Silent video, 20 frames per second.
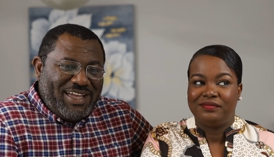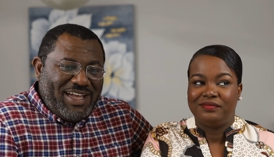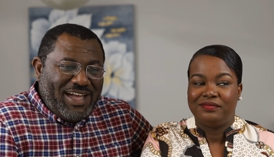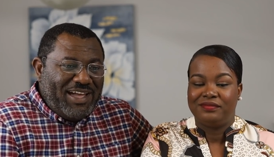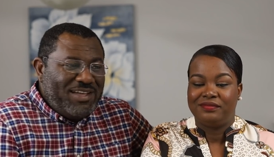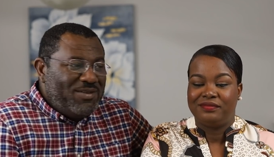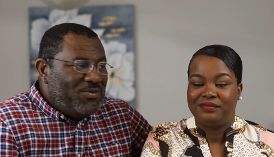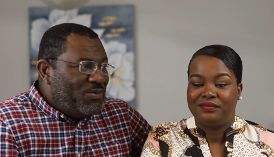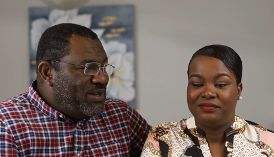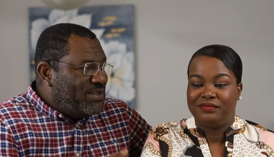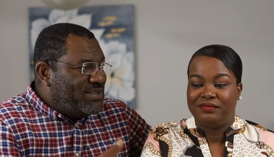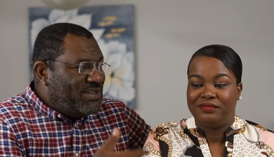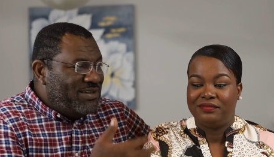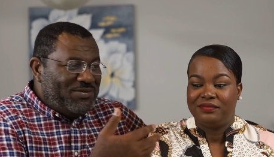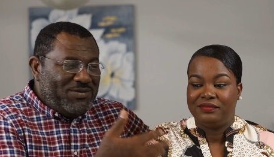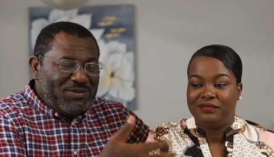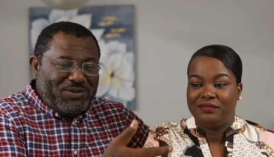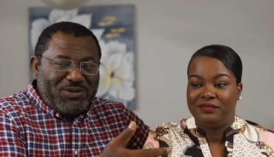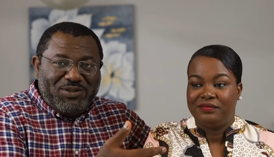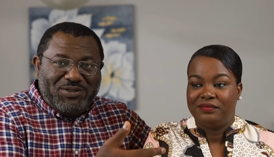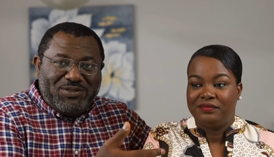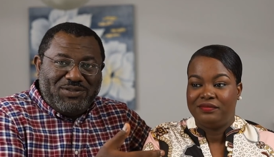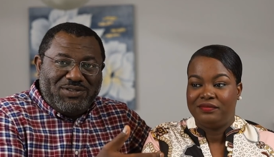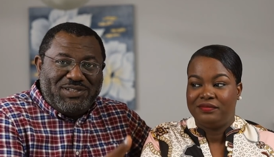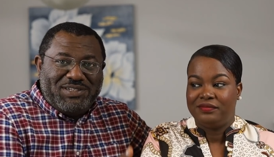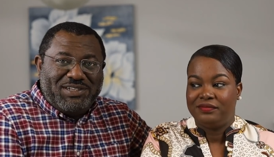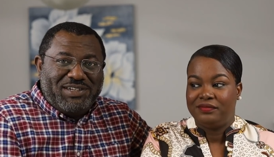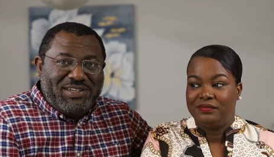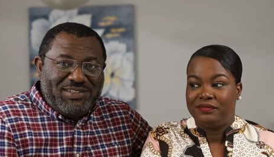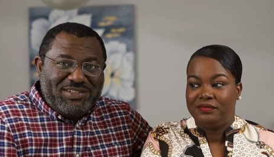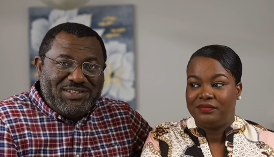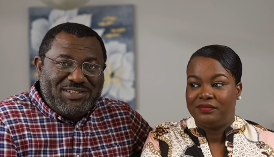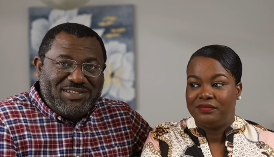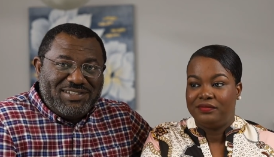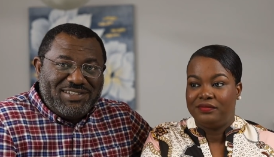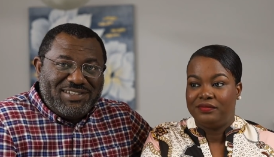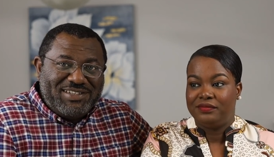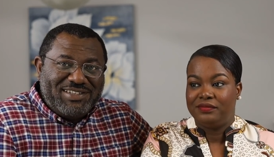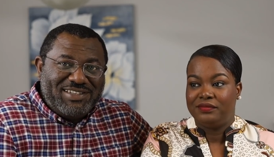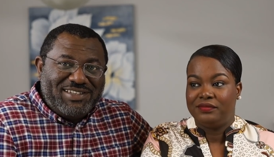Speaker 1: I waited for you to change.
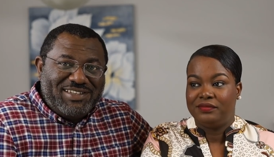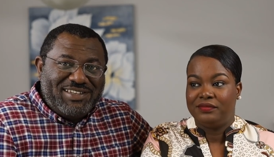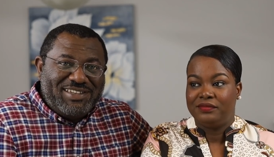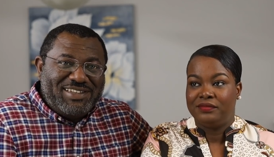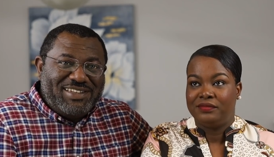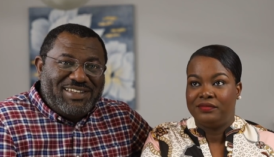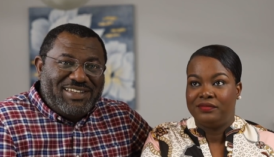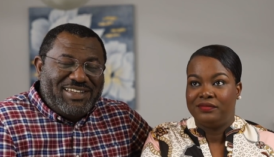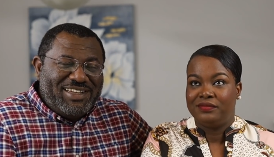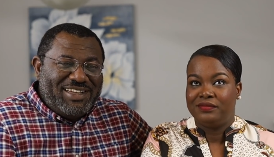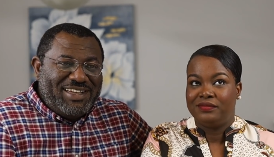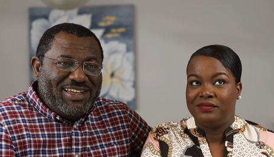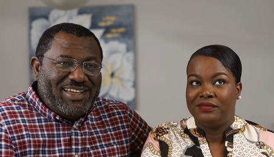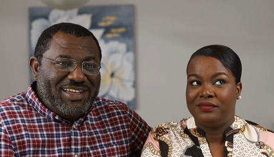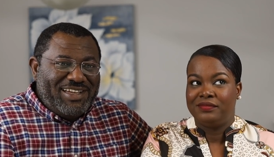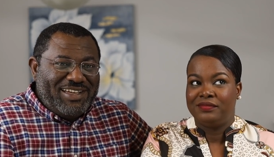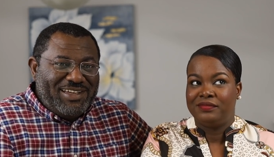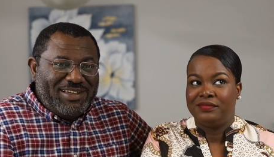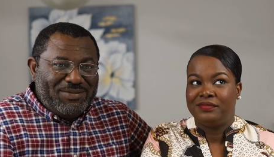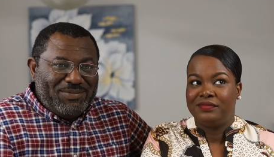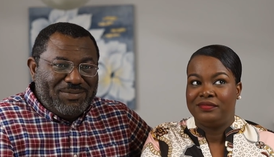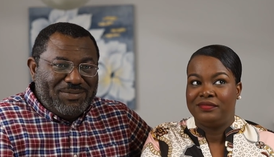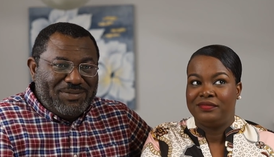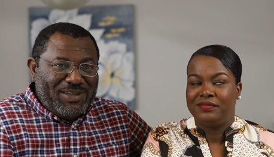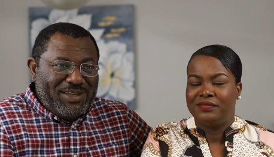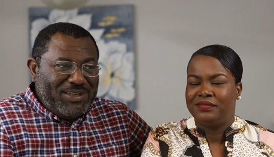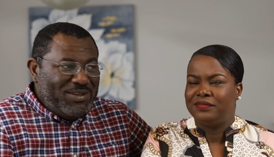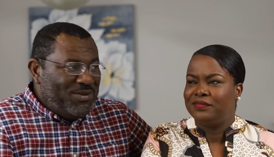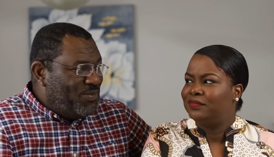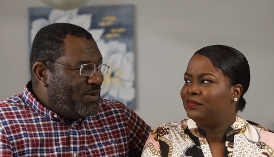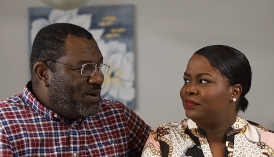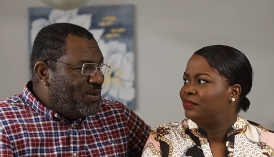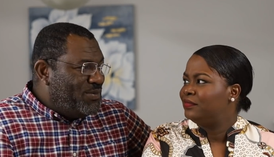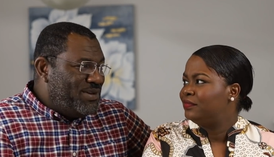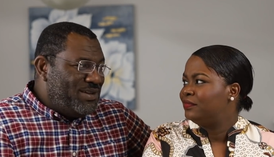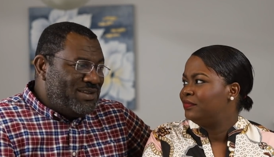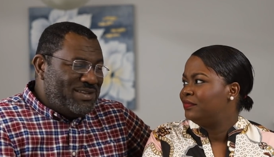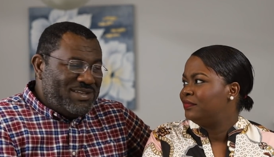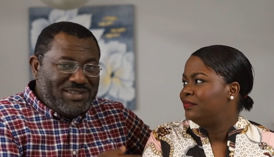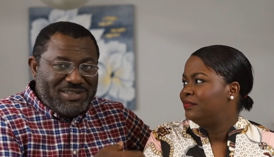Um, and you
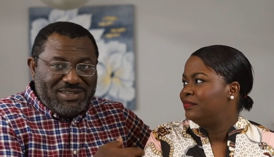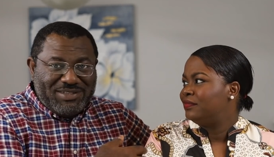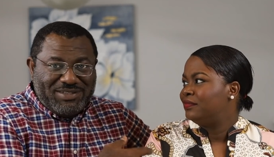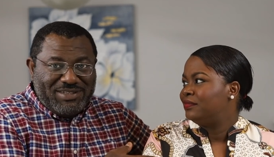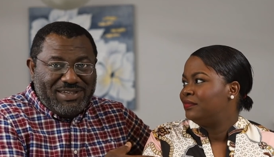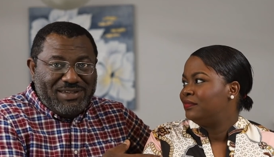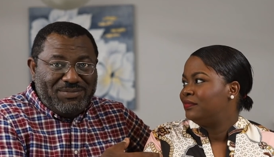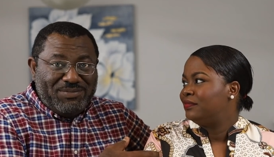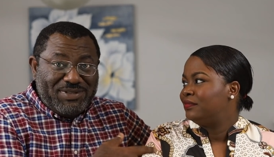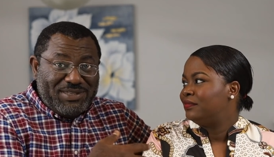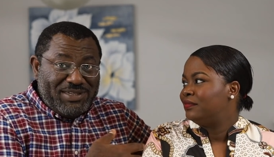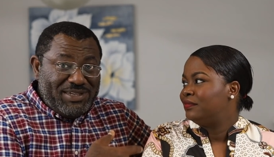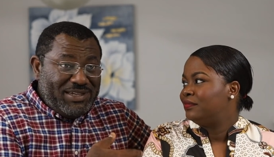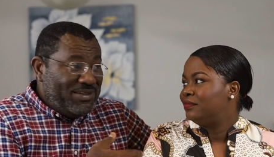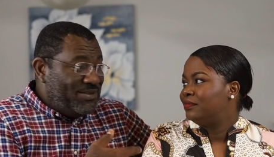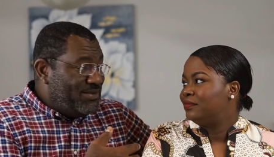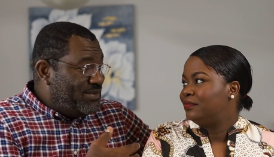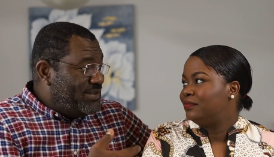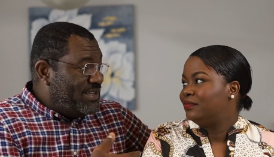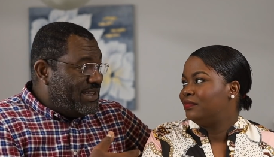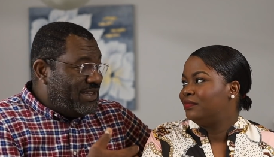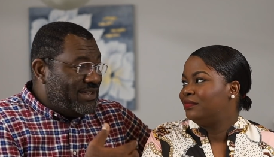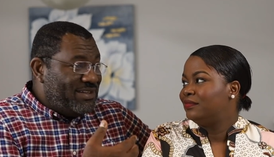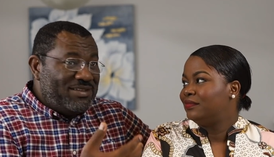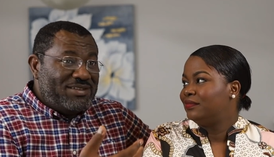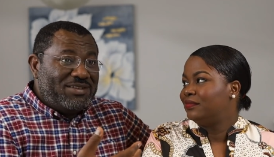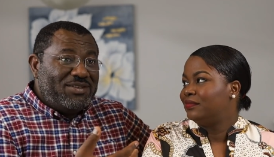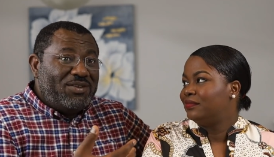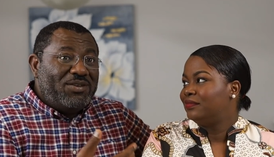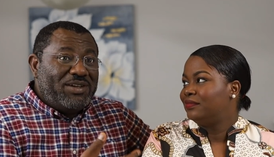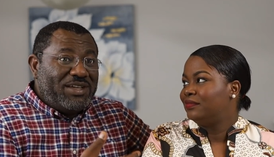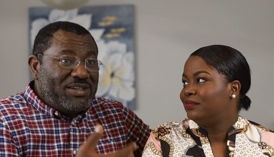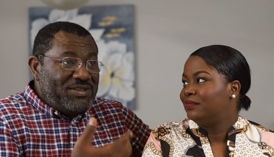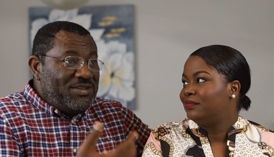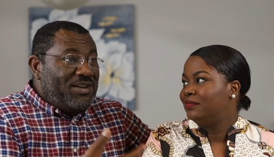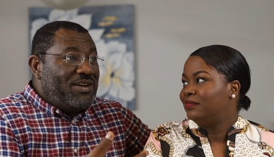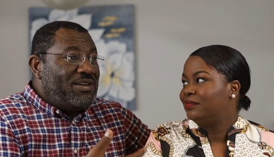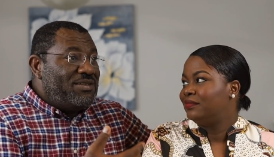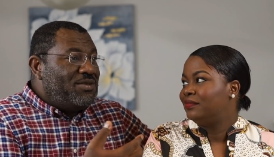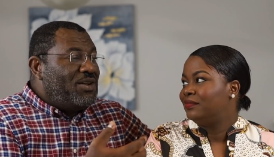probably did the same thing, like, okay,
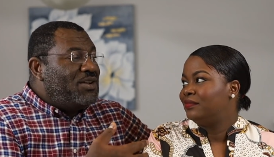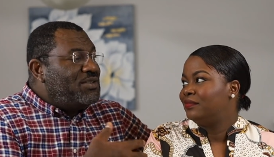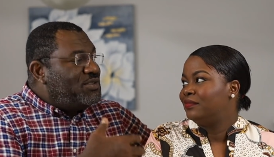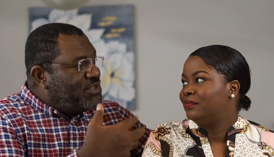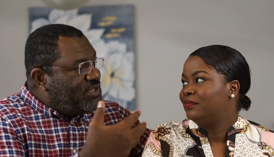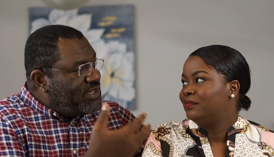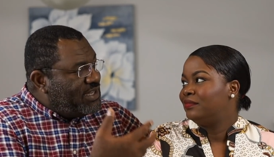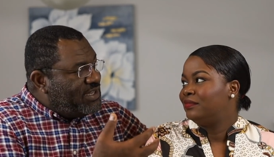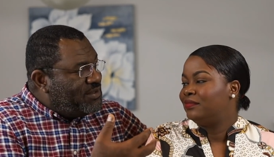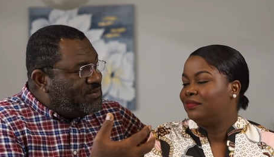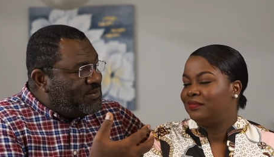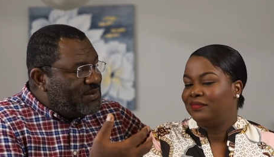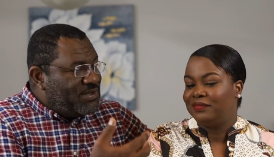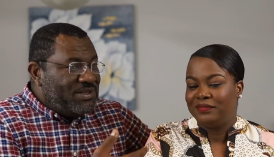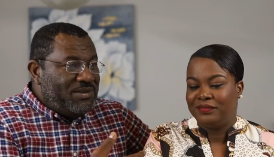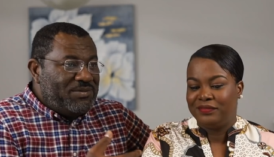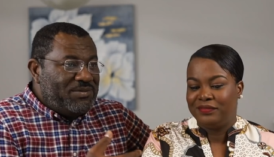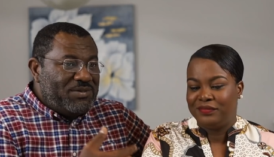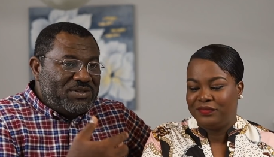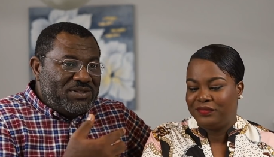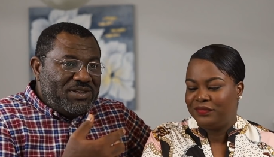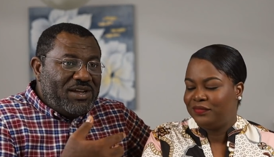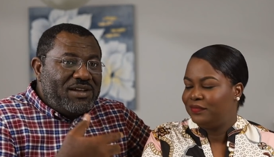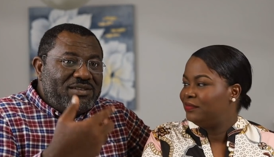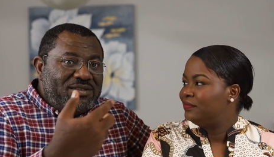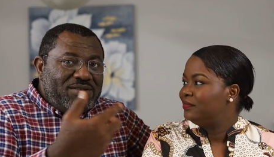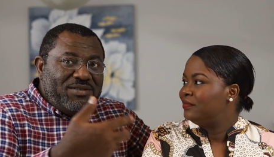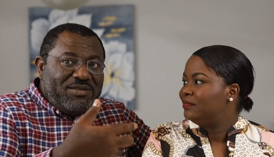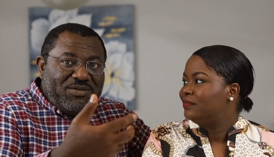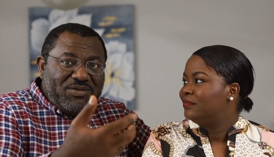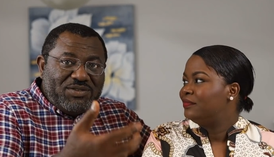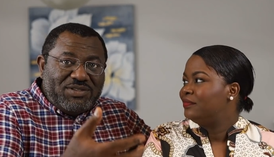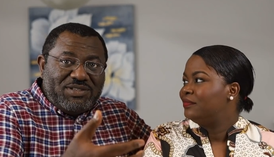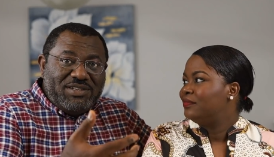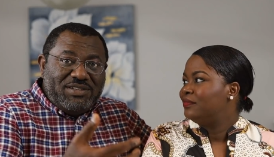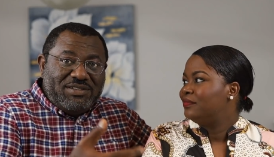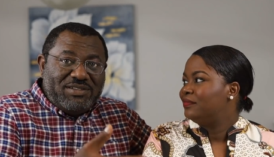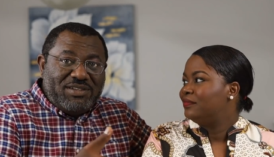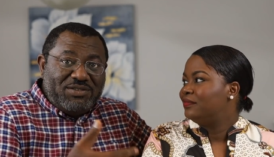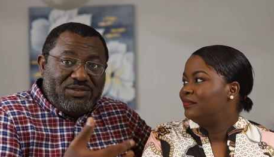start, not change per se, but start doing those
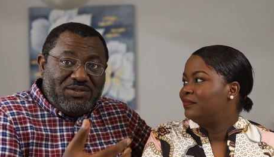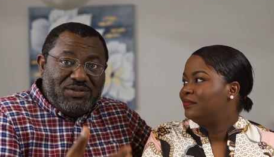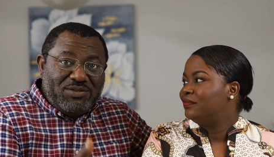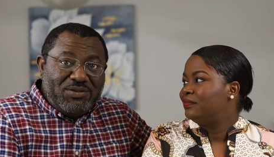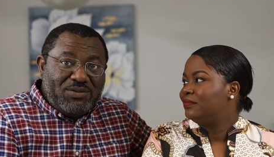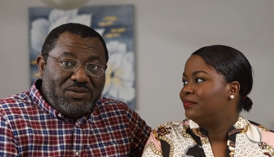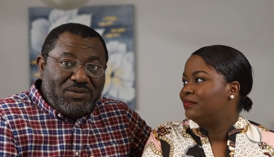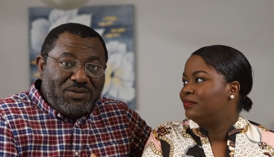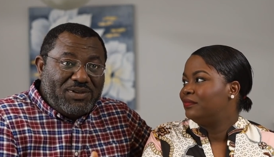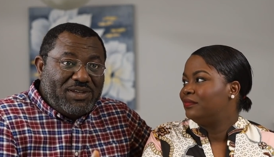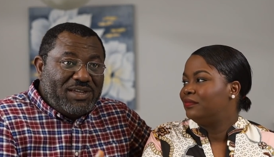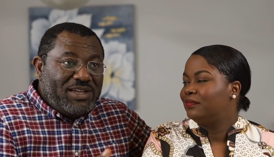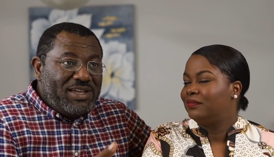things that you know,